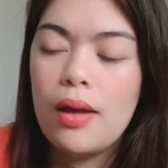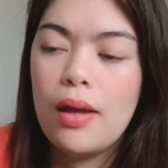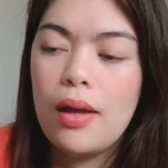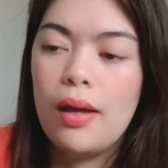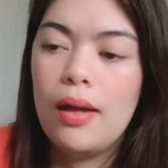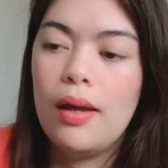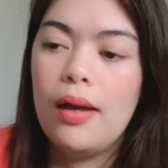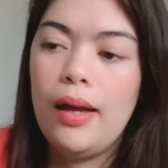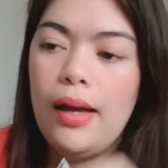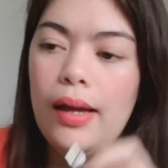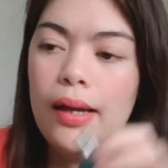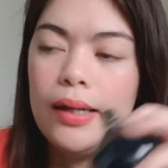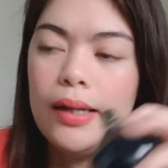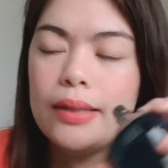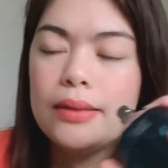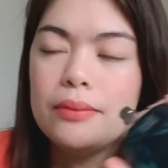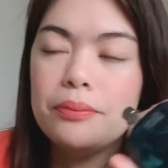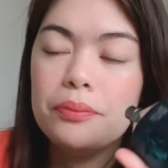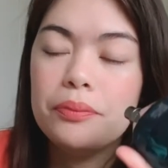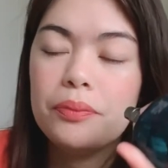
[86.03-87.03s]

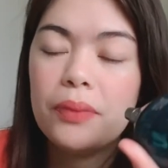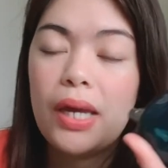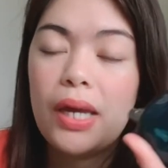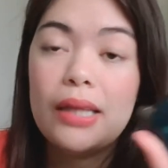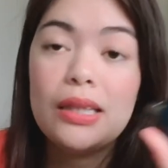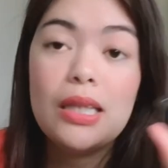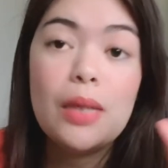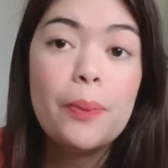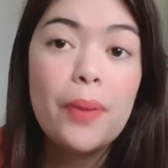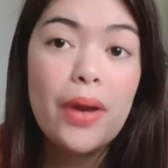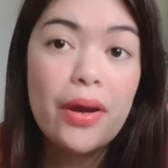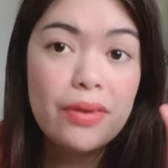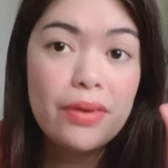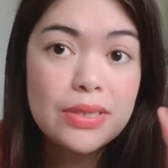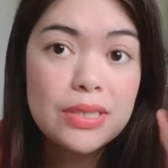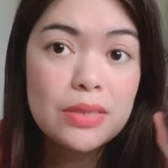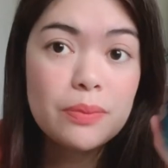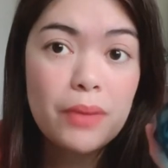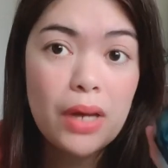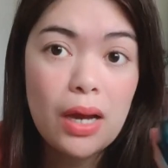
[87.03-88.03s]
um, Katy
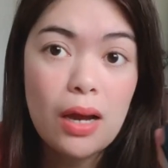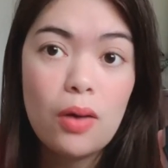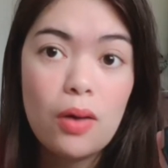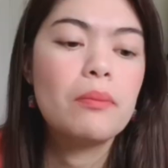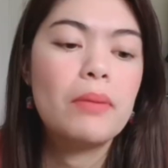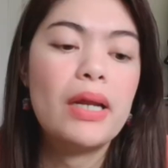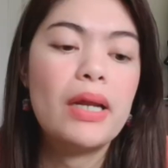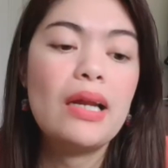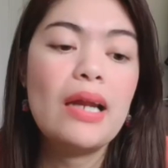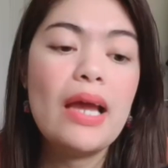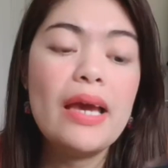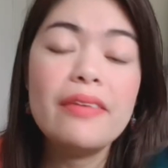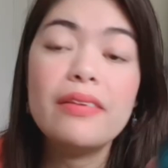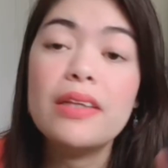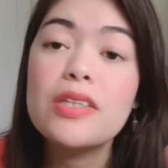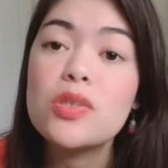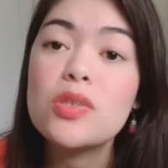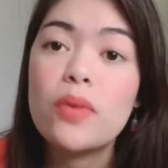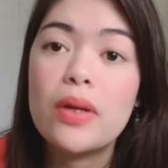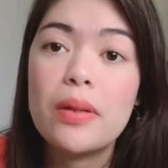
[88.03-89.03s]
Perry's Meow. But I like
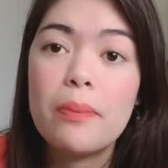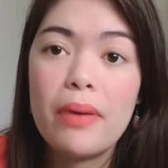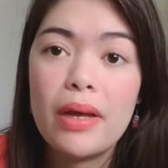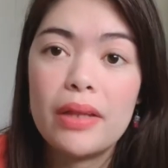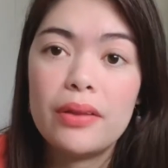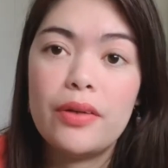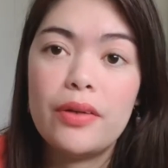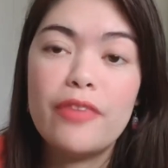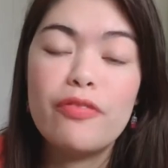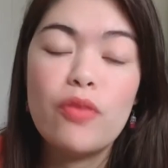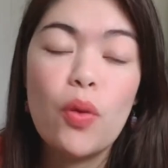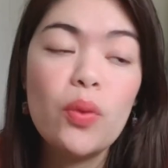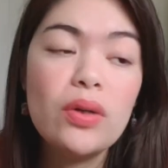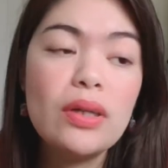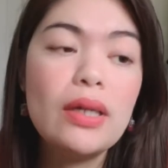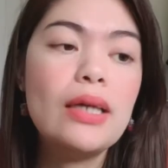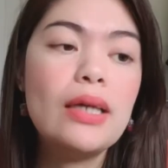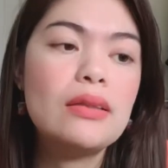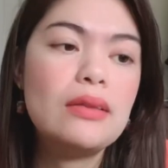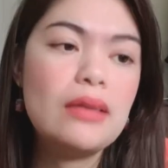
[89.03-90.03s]
this one better, if
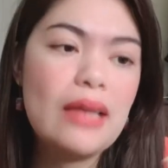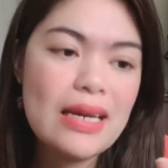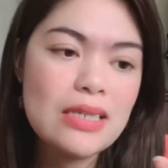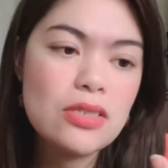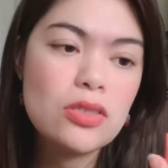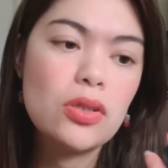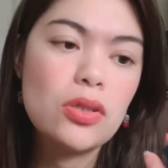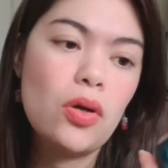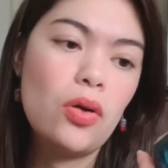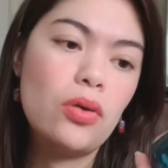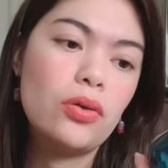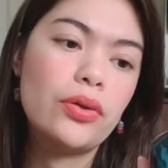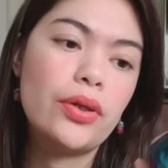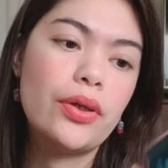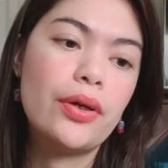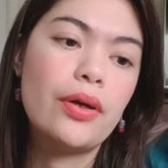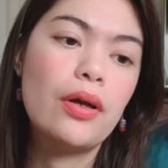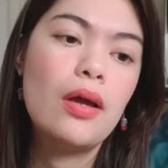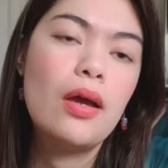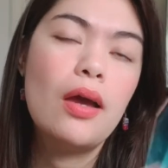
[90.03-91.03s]
only it lasts
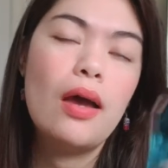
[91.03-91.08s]
longer.